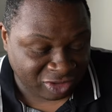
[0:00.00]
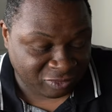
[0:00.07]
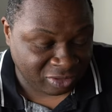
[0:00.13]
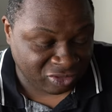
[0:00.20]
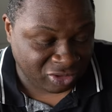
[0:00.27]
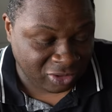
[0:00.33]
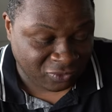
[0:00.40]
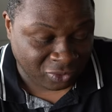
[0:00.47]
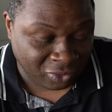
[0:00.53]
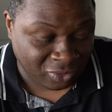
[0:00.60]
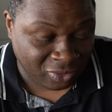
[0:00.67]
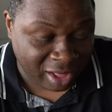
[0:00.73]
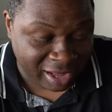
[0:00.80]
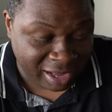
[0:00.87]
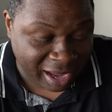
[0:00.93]
especially for
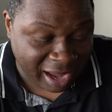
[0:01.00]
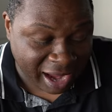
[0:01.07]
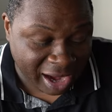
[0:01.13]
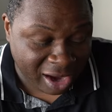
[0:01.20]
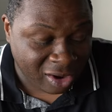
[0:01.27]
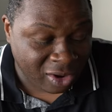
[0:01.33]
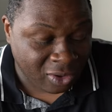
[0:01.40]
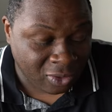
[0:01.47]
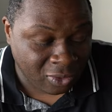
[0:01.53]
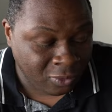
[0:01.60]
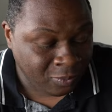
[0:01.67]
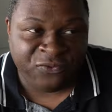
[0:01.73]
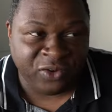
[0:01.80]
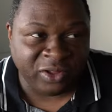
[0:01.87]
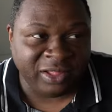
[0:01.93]
like how
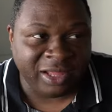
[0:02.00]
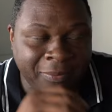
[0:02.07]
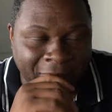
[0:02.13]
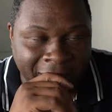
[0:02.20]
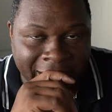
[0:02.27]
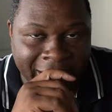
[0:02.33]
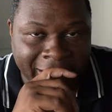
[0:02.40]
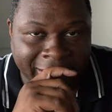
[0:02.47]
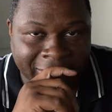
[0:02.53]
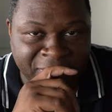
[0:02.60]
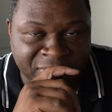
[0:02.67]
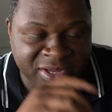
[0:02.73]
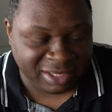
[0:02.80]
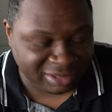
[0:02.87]
filling paella can be.